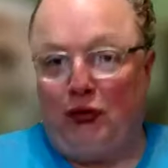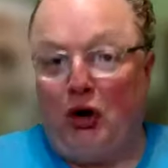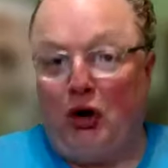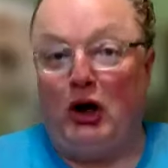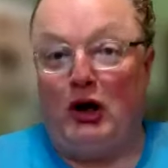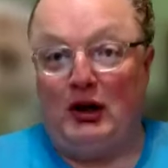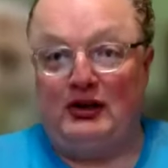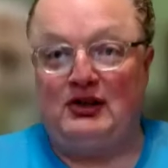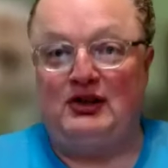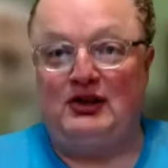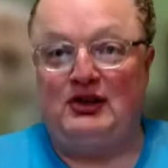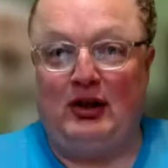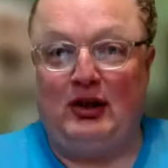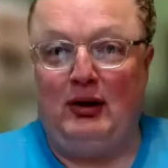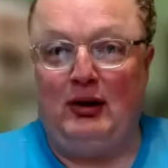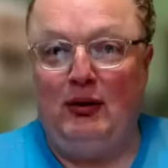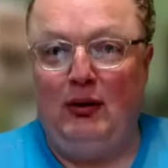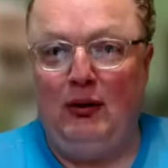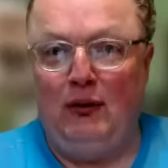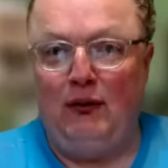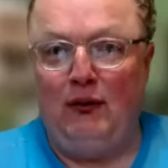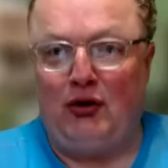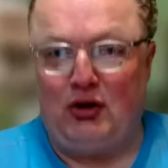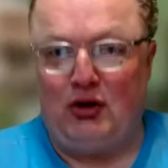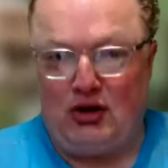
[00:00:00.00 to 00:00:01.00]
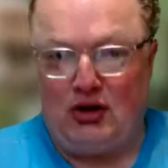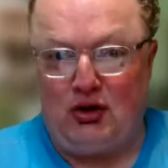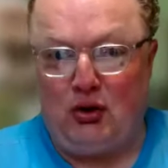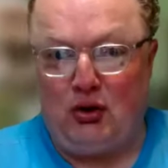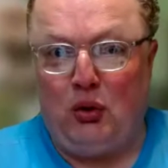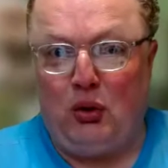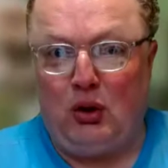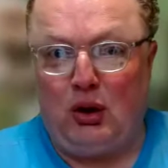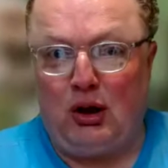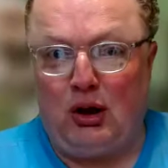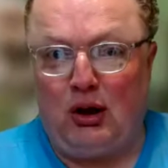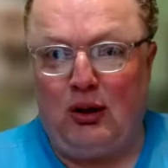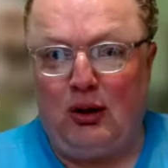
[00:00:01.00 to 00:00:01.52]
frosted for
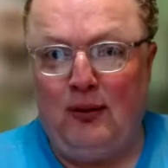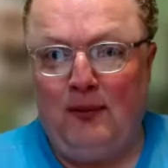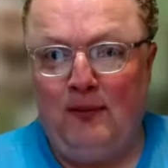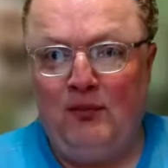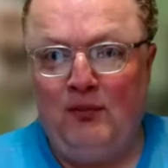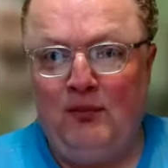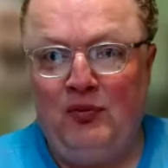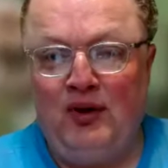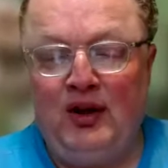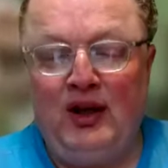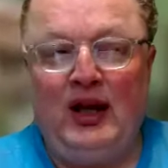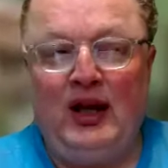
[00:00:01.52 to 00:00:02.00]
sure.